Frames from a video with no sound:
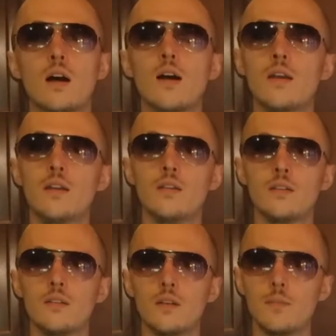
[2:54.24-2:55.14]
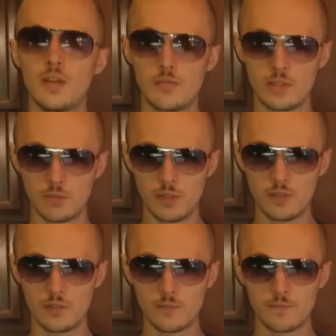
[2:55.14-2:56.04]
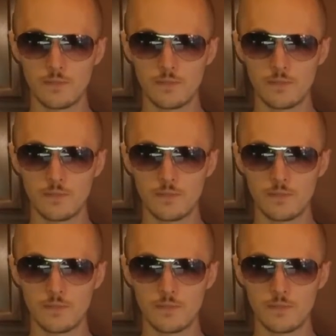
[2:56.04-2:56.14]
I am Henry Sweets.